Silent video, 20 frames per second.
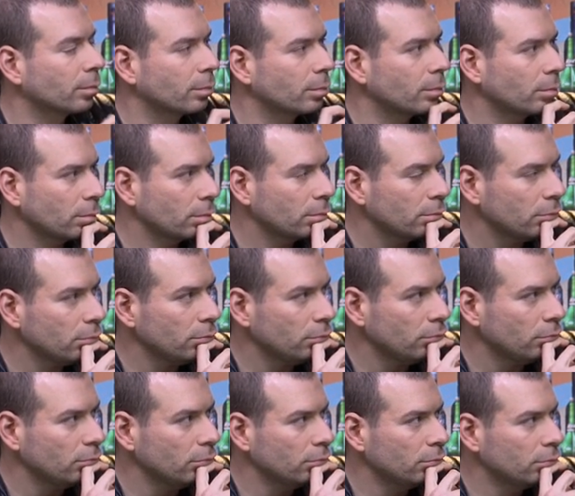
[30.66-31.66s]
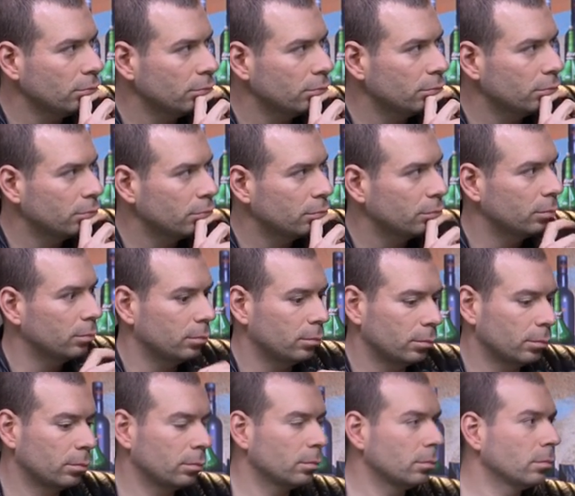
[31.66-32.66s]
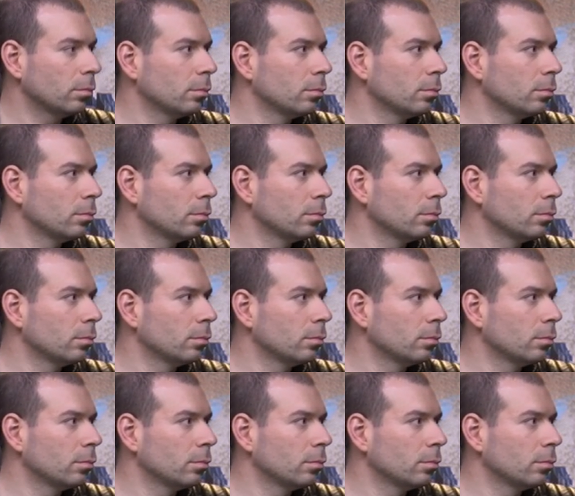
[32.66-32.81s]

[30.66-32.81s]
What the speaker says: [no speech]